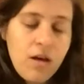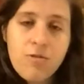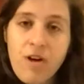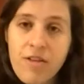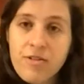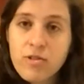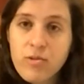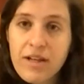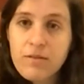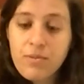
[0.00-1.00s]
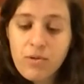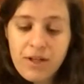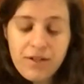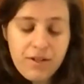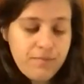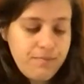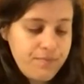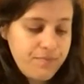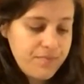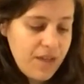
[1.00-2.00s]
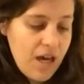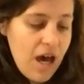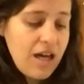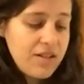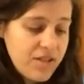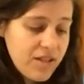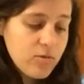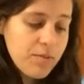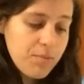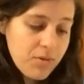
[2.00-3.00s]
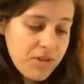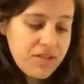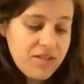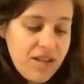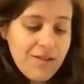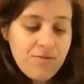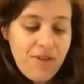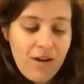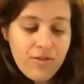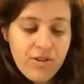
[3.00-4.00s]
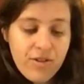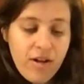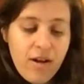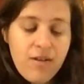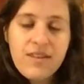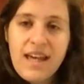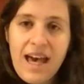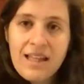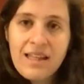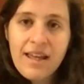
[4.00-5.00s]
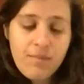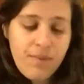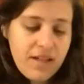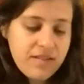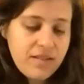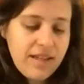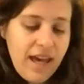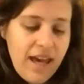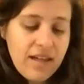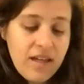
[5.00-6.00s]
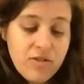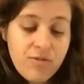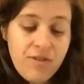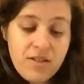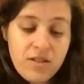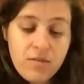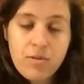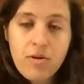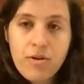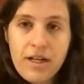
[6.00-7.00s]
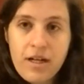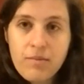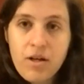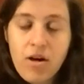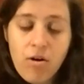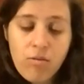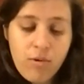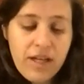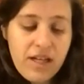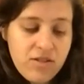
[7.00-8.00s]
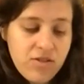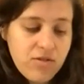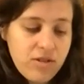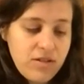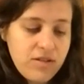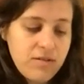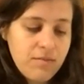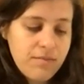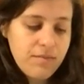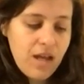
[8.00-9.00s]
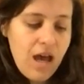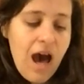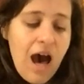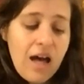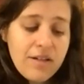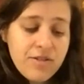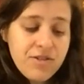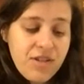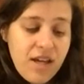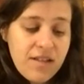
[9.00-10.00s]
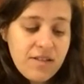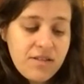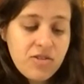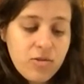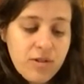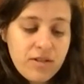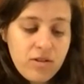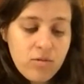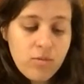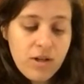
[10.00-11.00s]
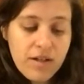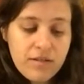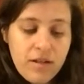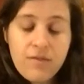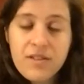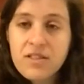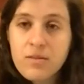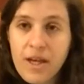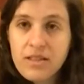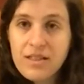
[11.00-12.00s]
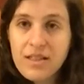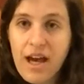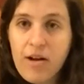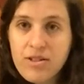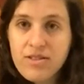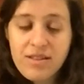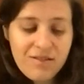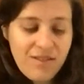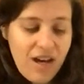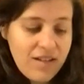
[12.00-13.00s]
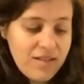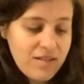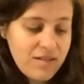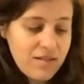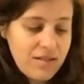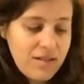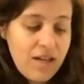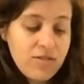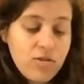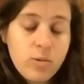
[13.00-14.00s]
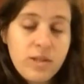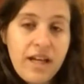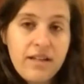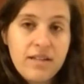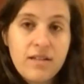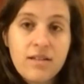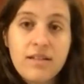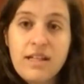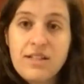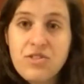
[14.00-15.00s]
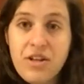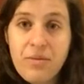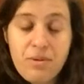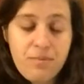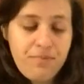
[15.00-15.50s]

Father Greg Boyle, a Jesuit priest and the founder of the LA-based gang intervention program, Homeboy Industries, understands this critical work of expanding our sense of us as creating kinship.